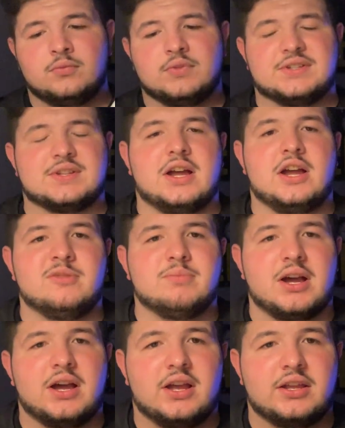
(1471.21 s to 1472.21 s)
designed
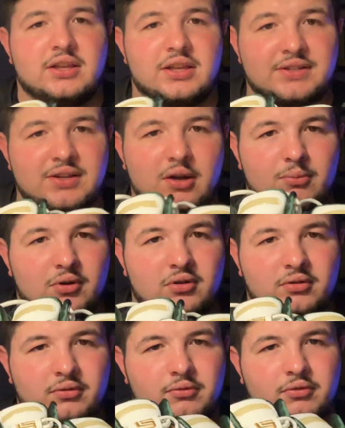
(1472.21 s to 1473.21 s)
by his
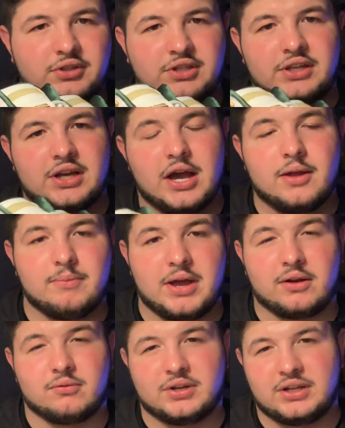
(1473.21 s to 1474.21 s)
Hummer, which he got
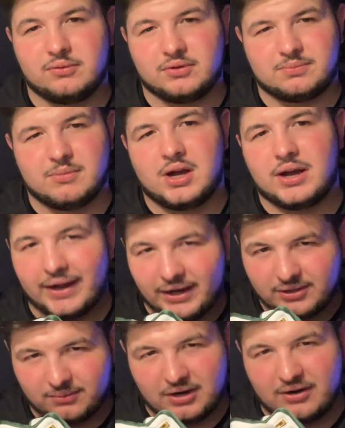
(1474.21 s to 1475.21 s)
back when he was my
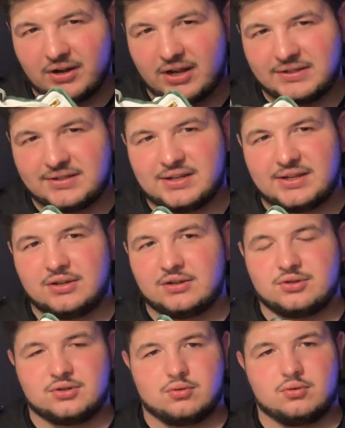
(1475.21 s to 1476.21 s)
age, around 19
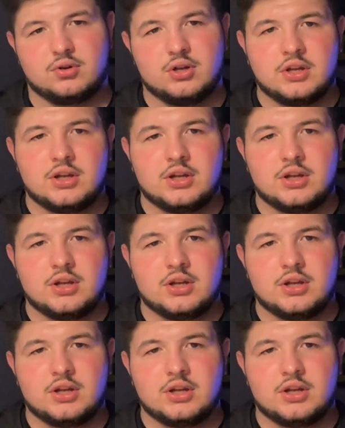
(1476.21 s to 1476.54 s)
years old.